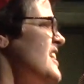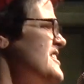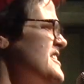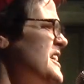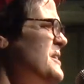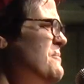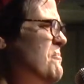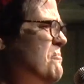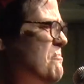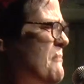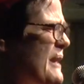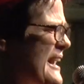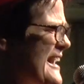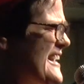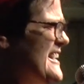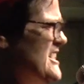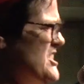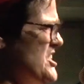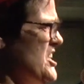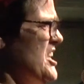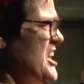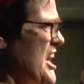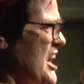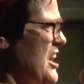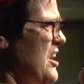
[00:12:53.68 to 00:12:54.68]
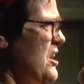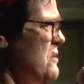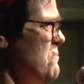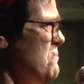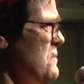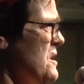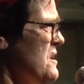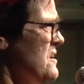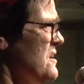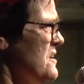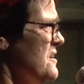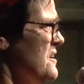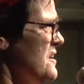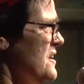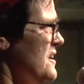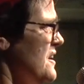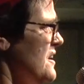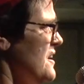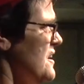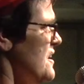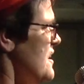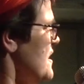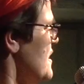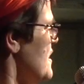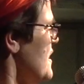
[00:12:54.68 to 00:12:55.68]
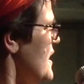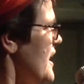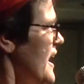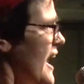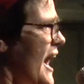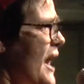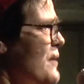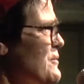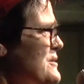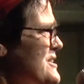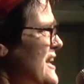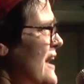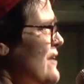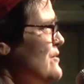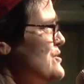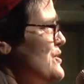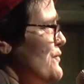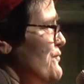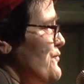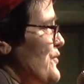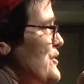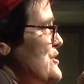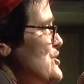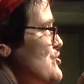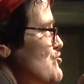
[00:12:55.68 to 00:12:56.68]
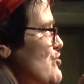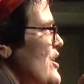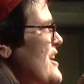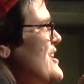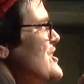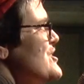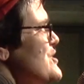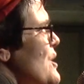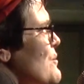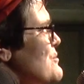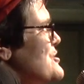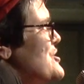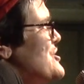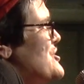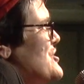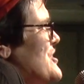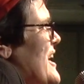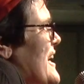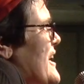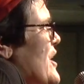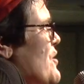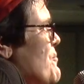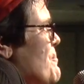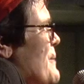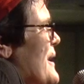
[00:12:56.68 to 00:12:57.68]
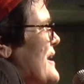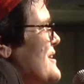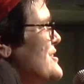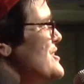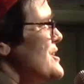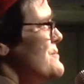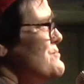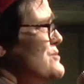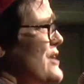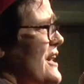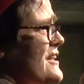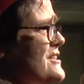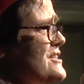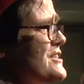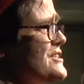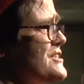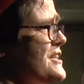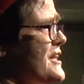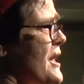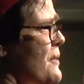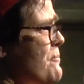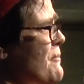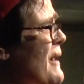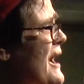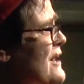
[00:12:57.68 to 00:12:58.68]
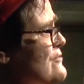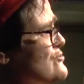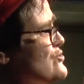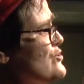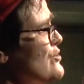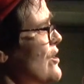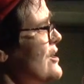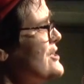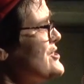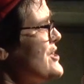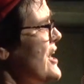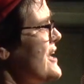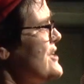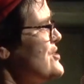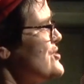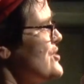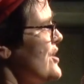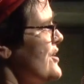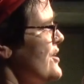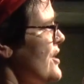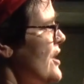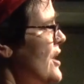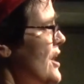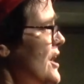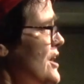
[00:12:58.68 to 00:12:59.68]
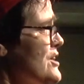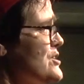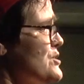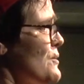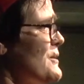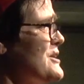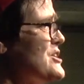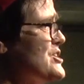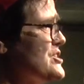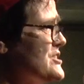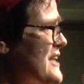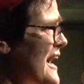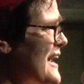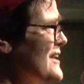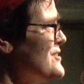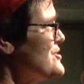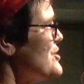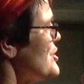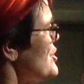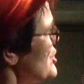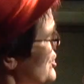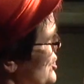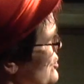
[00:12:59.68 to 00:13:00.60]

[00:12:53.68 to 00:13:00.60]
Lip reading: didn't mean to kill them. It was out of frustration. I was sick of being subjected to their patronisation. So I stand